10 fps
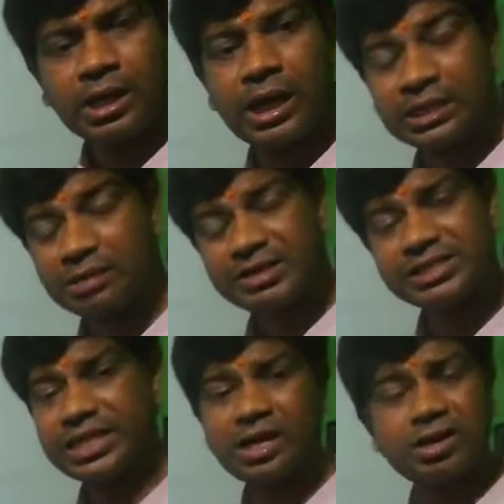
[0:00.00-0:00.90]

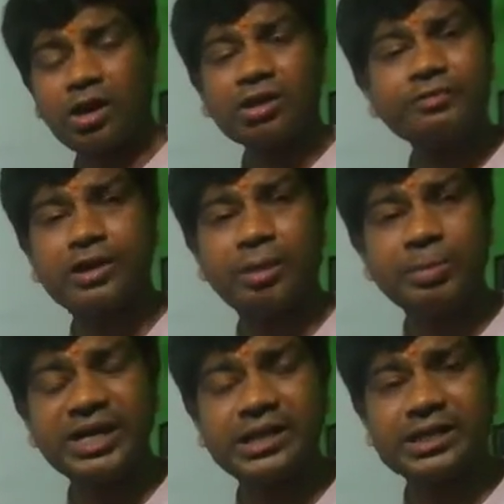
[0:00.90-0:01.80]
Otherwise there are a lot of
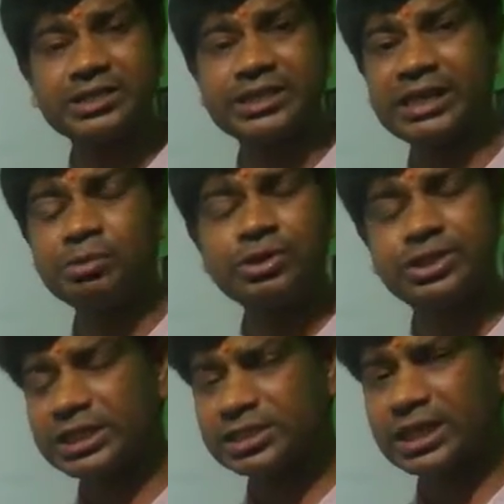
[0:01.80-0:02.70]
competitors, they would
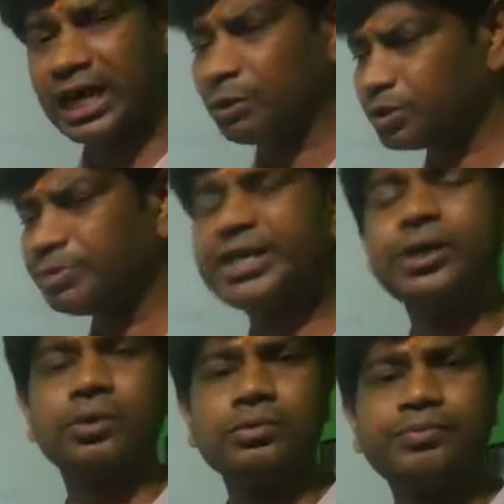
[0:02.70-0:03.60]
just outwit
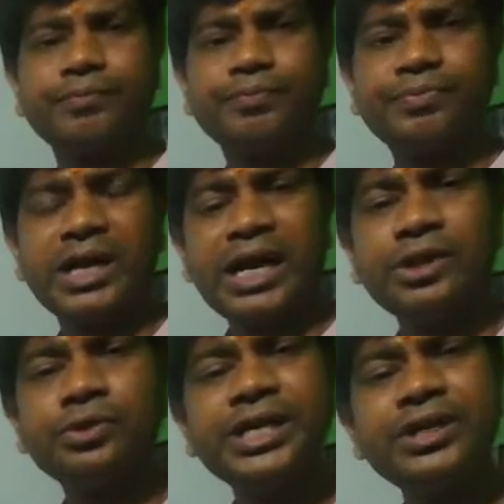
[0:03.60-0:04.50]
you,
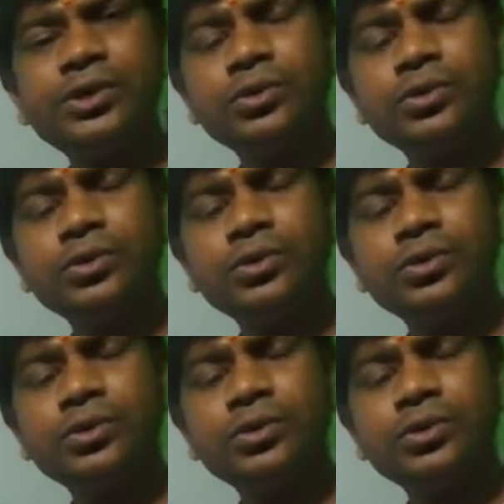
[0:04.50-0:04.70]
and you need